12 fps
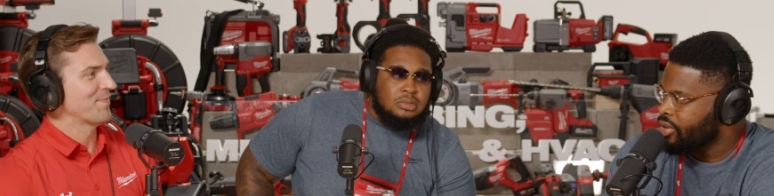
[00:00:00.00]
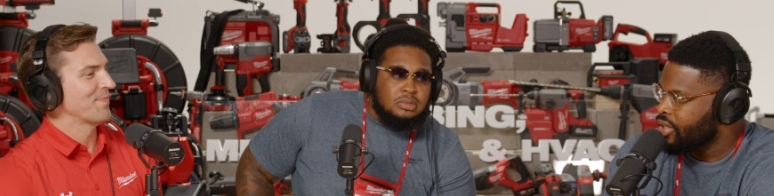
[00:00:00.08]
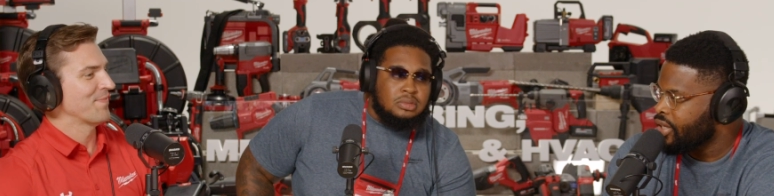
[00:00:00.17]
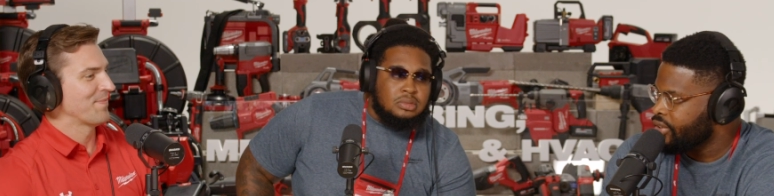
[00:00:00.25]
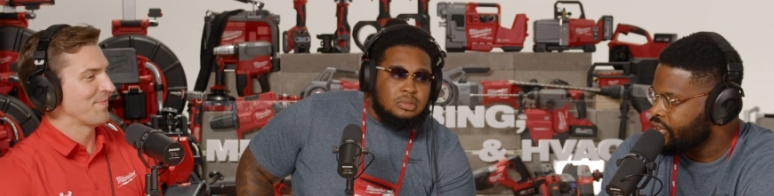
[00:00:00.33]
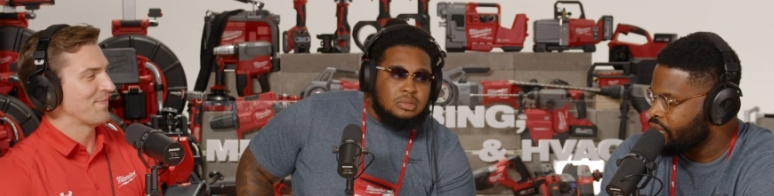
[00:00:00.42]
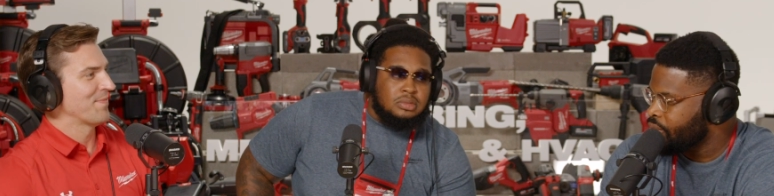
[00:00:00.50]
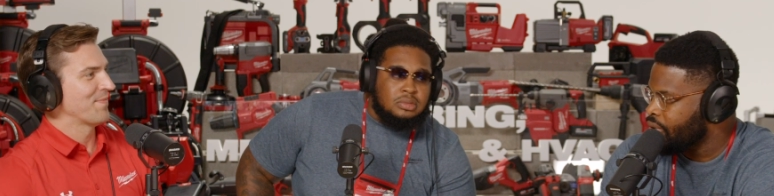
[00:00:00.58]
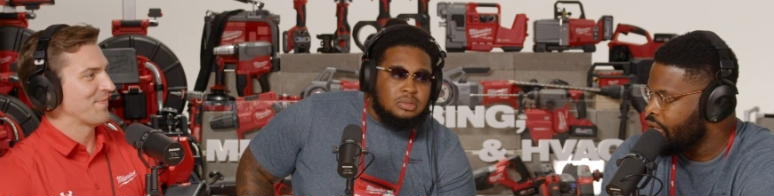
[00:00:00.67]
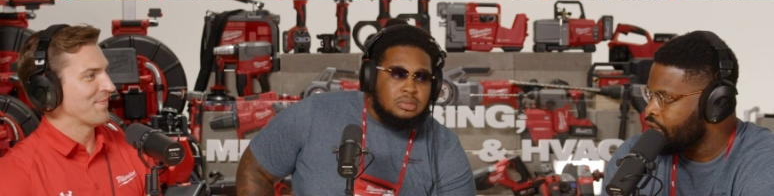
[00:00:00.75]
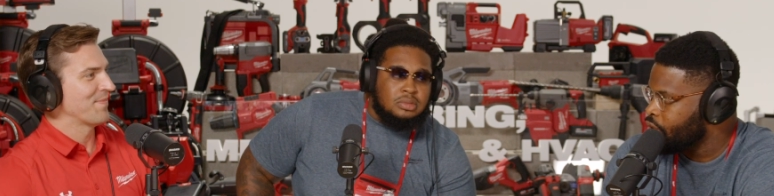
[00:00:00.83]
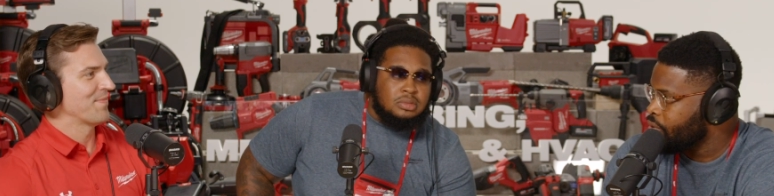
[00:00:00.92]
Speaker 1: guys that do a
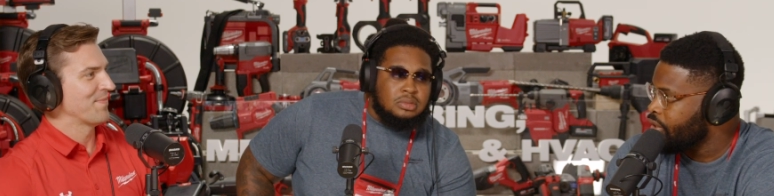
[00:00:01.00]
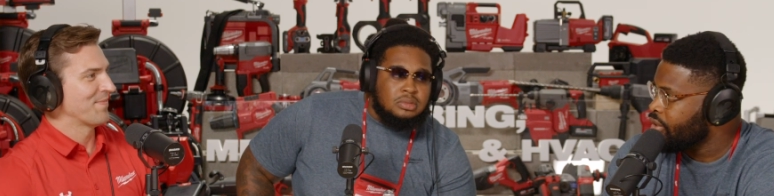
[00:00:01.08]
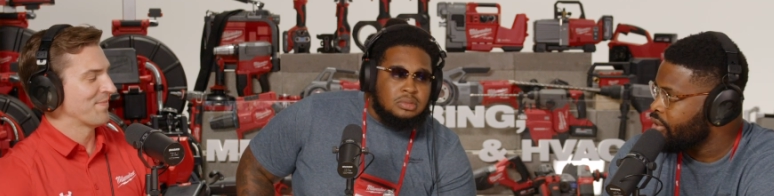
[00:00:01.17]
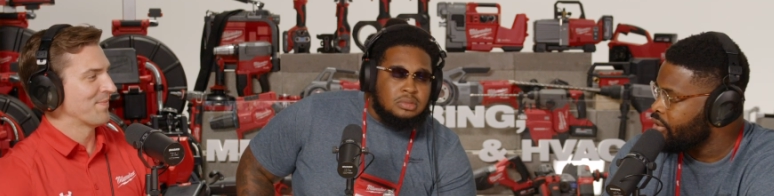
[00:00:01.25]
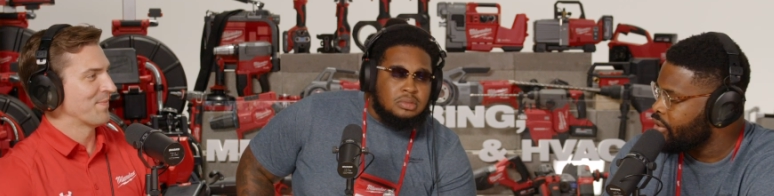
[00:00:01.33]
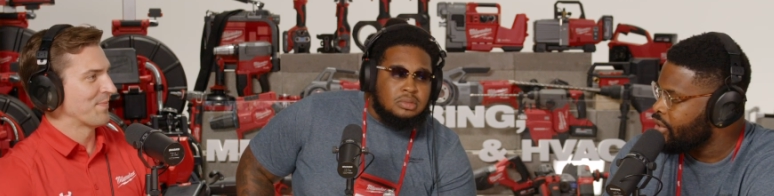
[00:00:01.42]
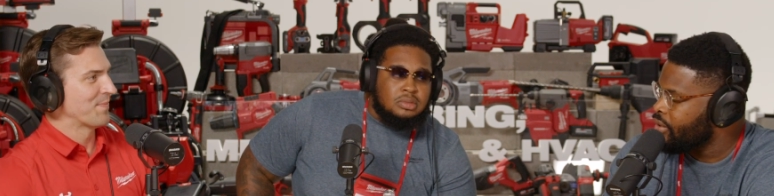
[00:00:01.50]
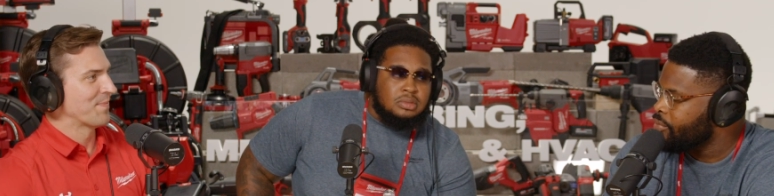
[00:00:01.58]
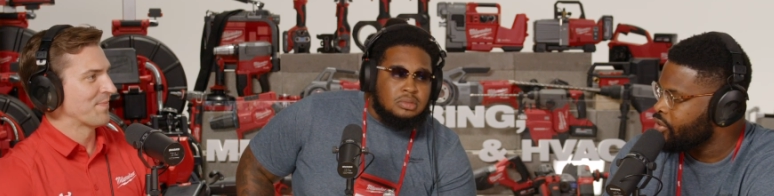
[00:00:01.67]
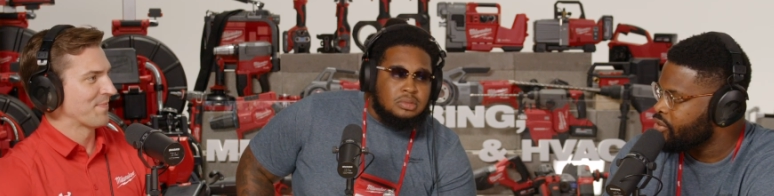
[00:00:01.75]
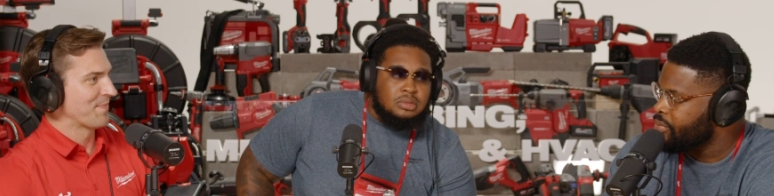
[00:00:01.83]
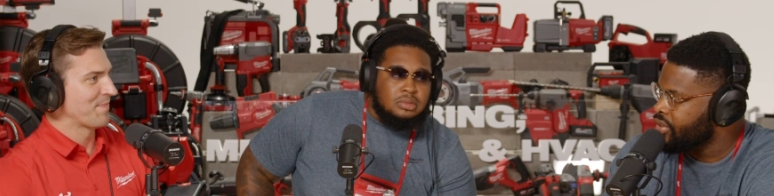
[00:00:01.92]
lot of drain cleaning camera
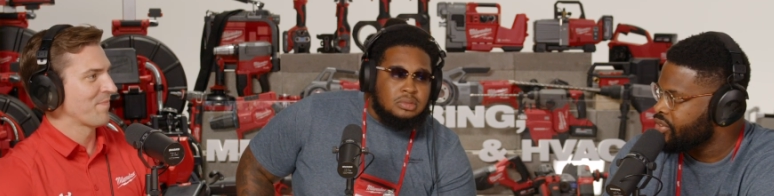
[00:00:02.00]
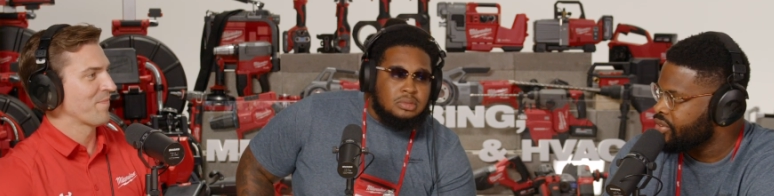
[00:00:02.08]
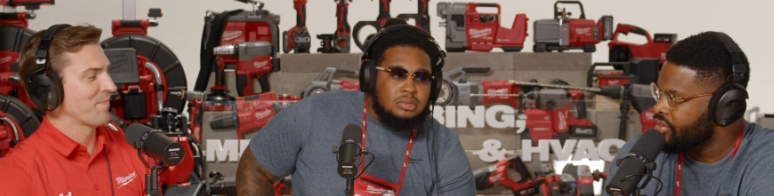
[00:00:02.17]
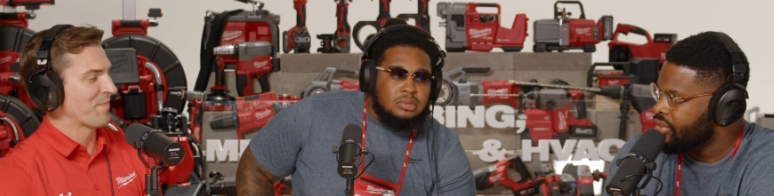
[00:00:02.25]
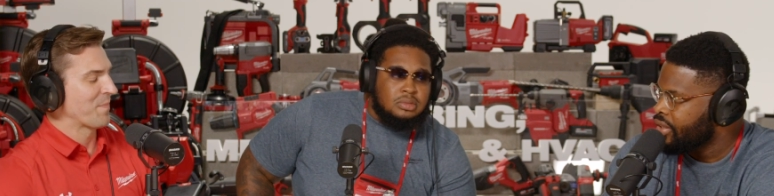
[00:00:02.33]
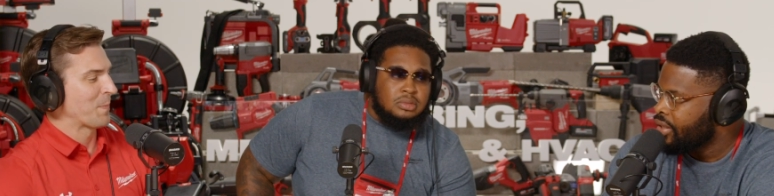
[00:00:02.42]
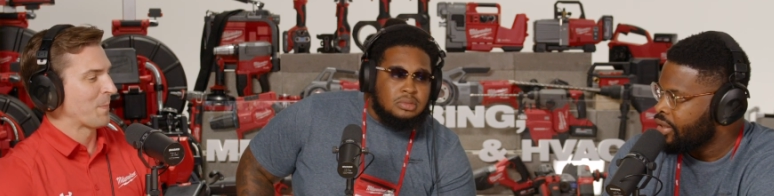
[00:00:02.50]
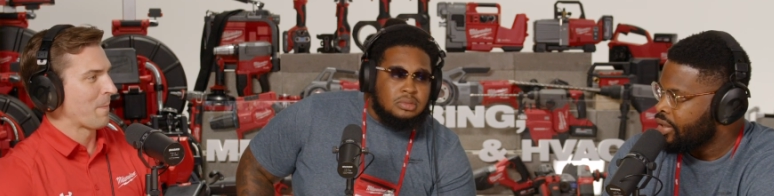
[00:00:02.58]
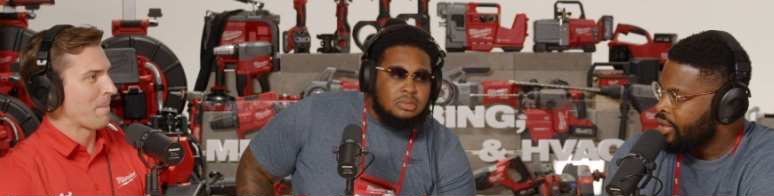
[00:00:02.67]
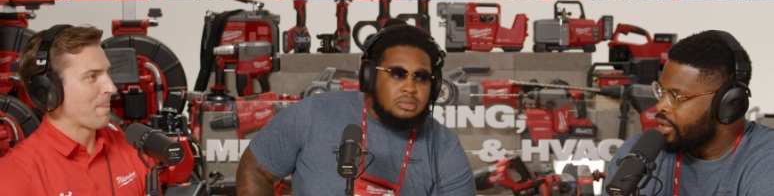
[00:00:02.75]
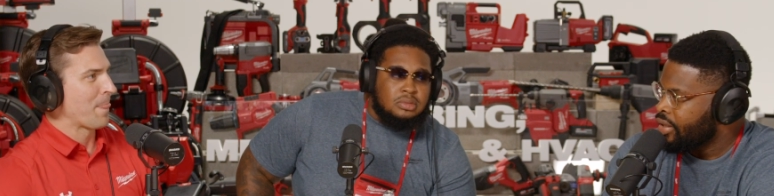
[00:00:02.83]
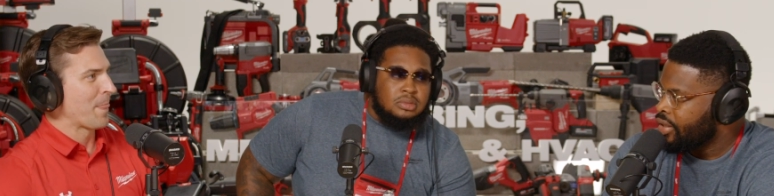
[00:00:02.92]
inspections,
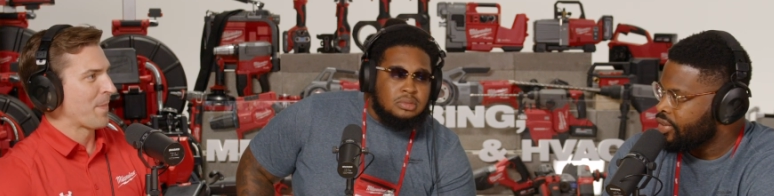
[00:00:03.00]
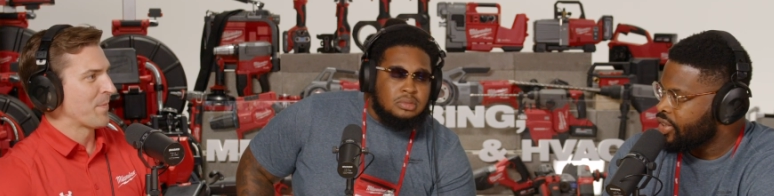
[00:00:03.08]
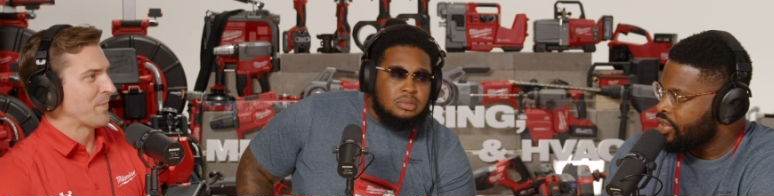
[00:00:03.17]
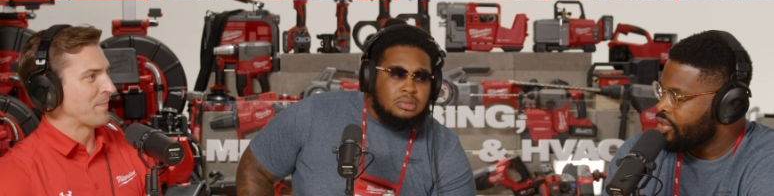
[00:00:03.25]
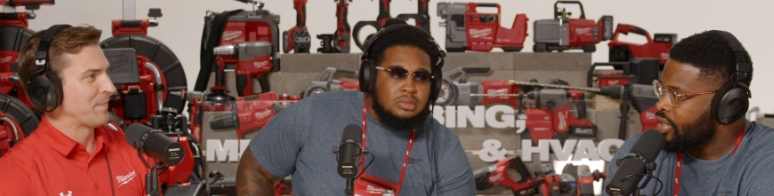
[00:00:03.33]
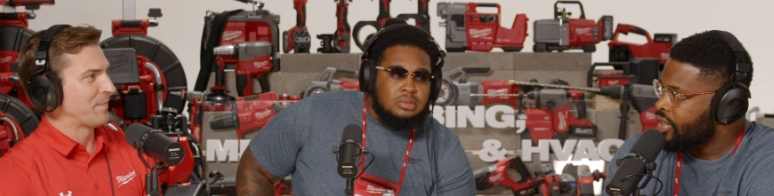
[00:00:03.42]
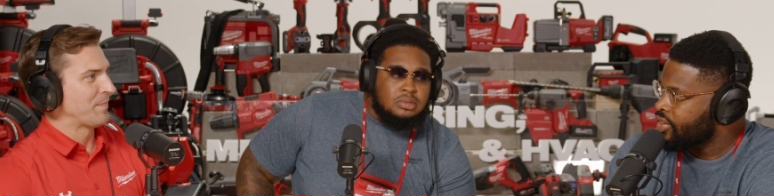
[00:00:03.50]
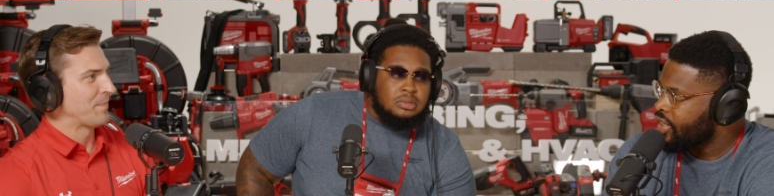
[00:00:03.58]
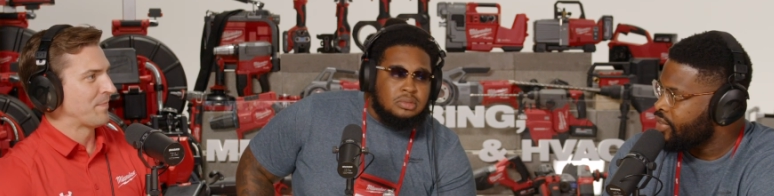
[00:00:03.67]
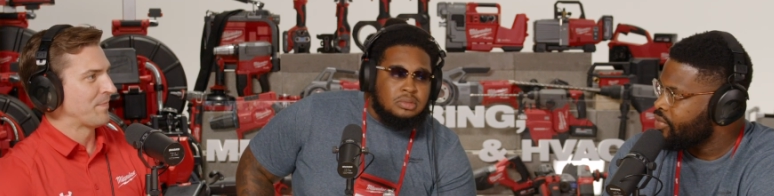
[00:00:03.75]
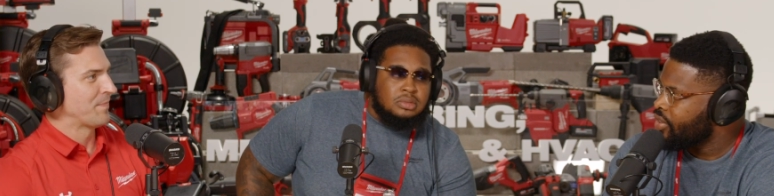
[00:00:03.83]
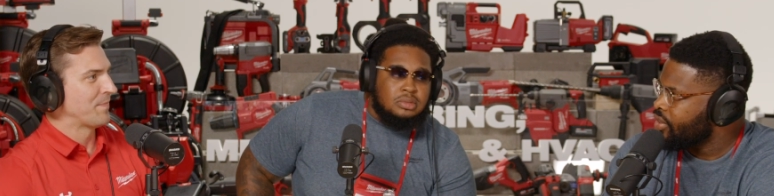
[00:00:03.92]
is that you guys
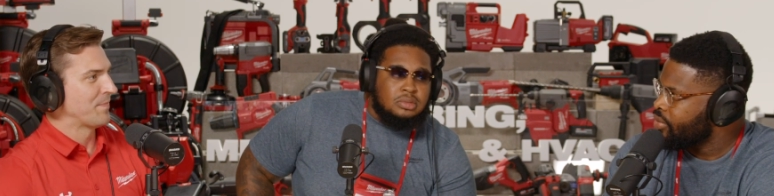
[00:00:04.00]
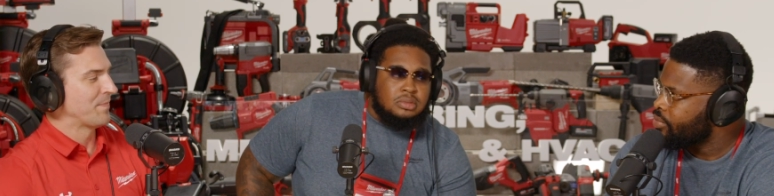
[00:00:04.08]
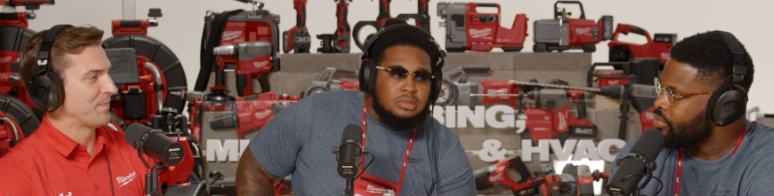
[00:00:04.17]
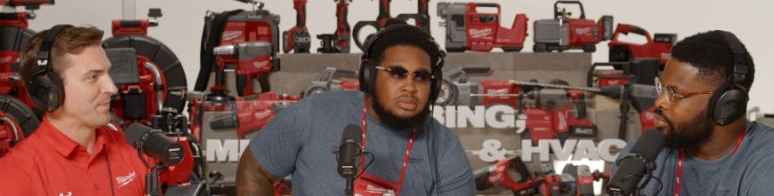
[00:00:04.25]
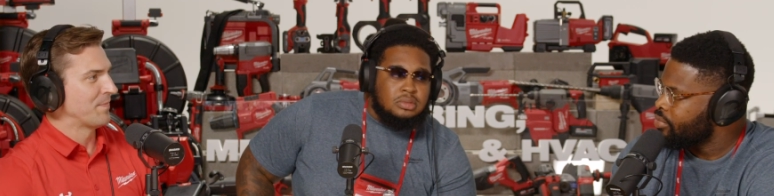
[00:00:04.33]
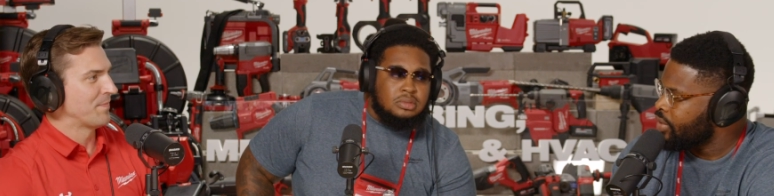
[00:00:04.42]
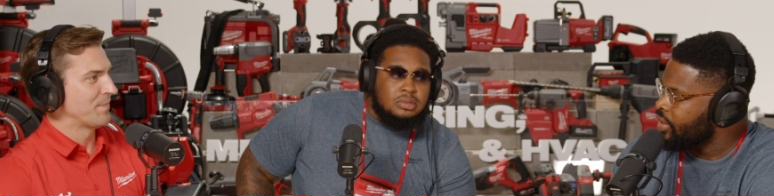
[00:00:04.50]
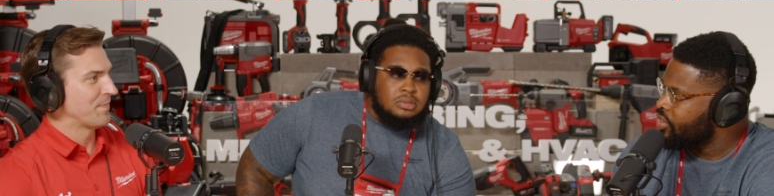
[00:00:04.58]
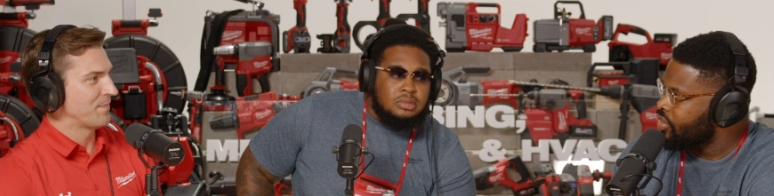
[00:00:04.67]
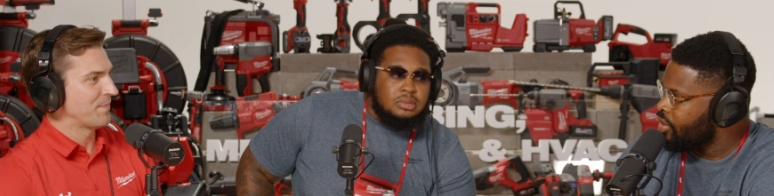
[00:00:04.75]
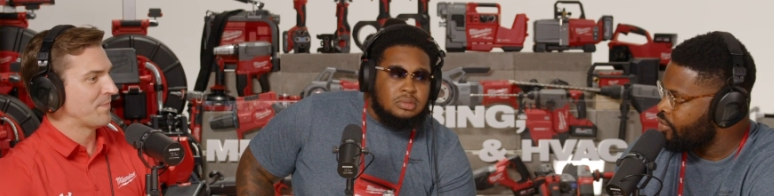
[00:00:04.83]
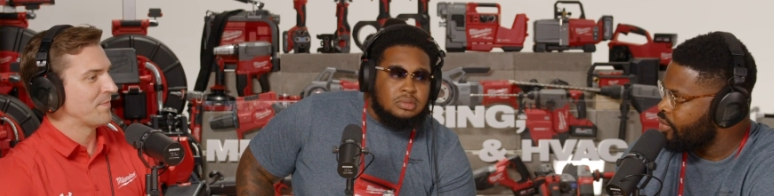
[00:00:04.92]
have the that
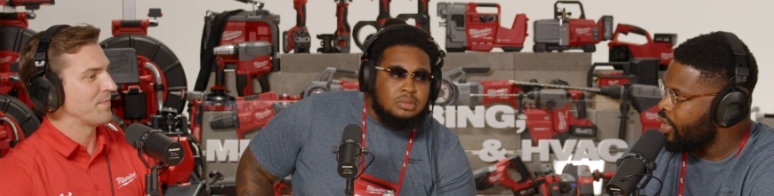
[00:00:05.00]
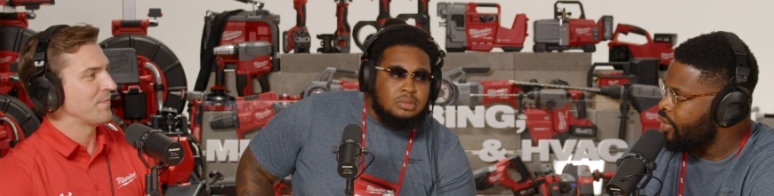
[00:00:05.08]
self